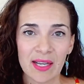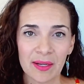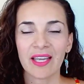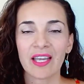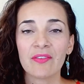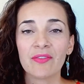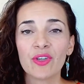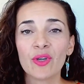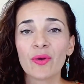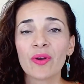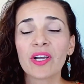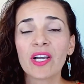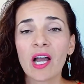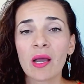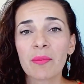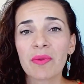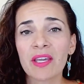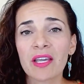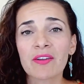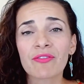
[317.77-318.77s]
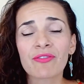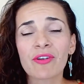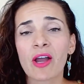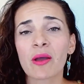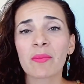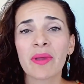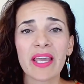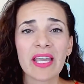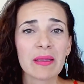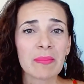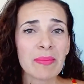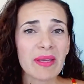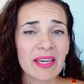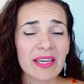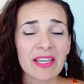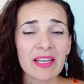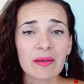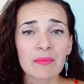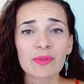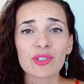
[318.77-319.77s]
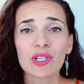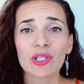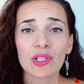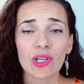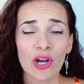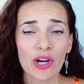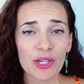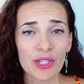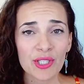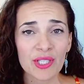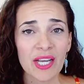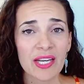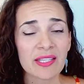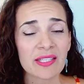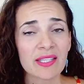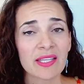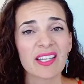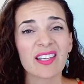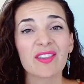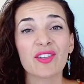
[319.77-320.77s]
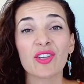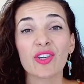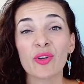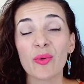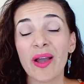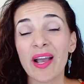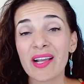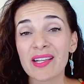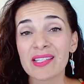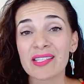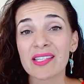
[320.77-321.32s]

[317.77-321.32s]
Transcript: If you're coming from a medium to large size city in the US,